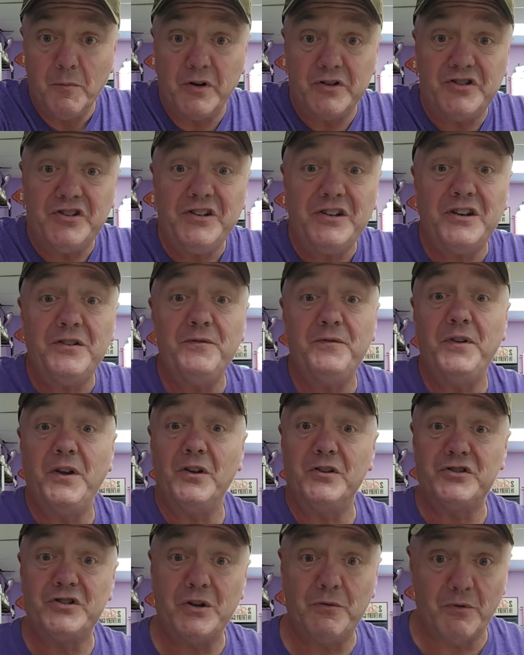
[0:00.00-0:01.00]
but she didn't
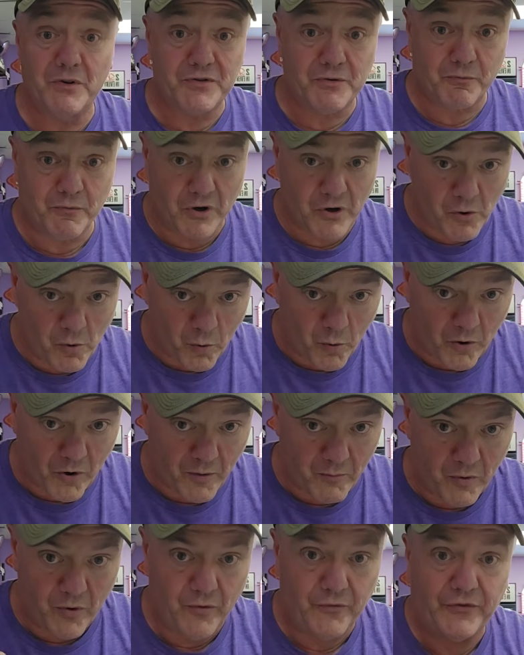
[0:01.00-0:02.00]
feel she was
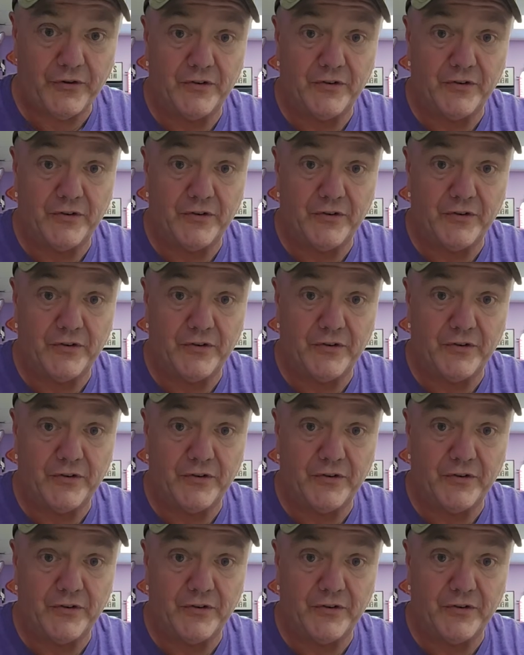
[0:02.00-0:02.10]
recordable.